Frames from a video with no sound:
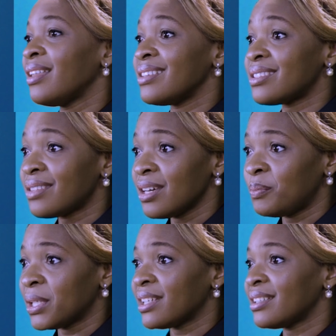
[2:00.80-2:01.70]
This third
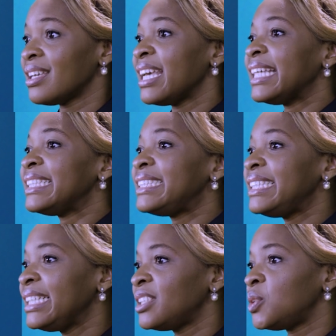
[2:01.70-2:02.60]
pillar
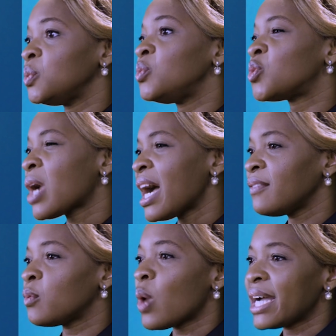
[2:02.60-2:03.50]
seeks to
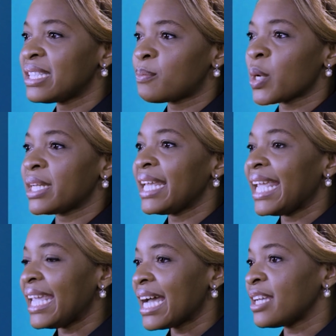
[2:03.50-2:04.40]
drive widespread
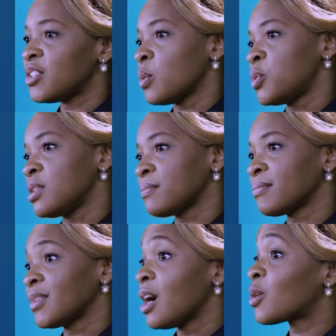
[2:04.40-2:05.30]
AI adoption
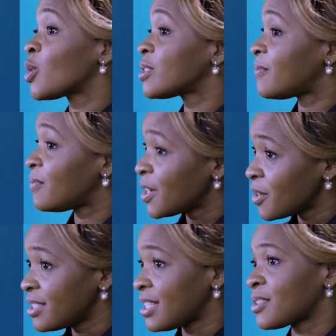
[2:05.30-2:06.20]
across
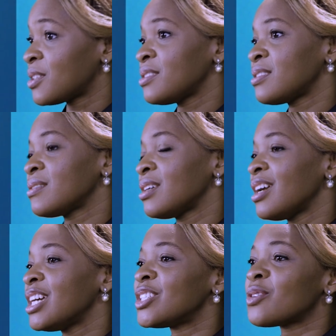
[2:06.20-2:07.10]
various sectors,
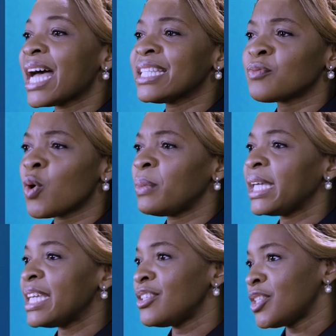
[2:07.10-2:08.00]
transforming
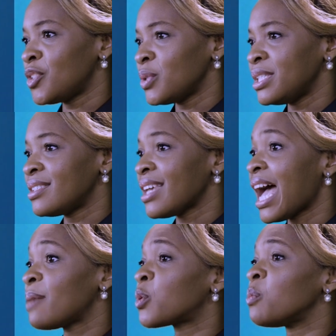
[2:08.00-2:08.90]
industries
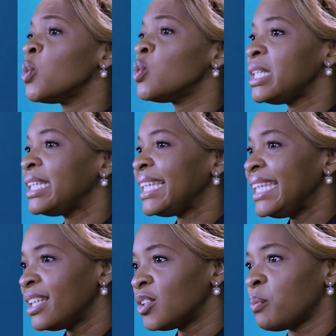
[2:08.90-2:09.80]
and promoting
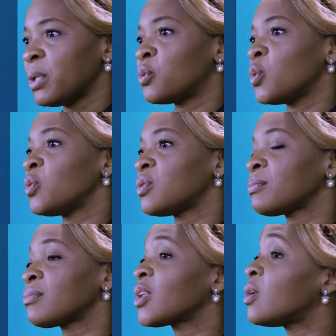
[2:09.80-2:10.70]
economic growth
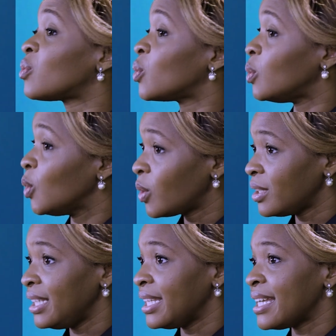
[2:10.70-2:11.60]
through
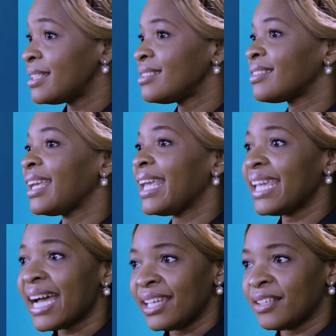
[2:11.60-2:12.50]
locally led
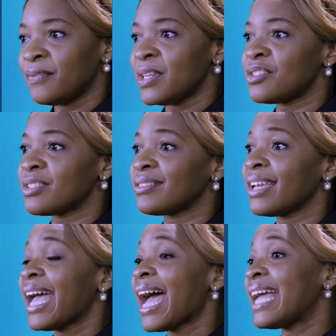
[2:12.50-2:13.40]
AI innovation
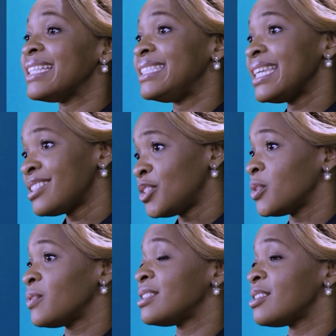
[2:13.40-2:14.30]
and
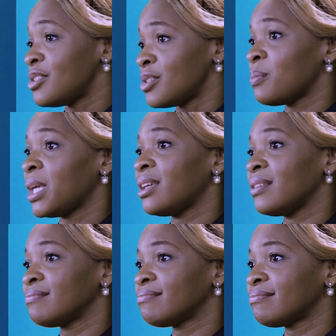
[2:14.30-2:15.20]
data-driven
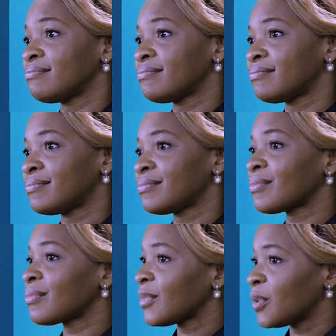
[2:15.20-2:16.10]
decision-making.
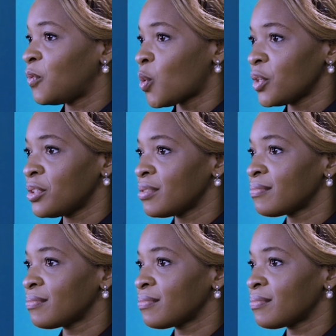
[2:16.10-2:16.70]
Fourth,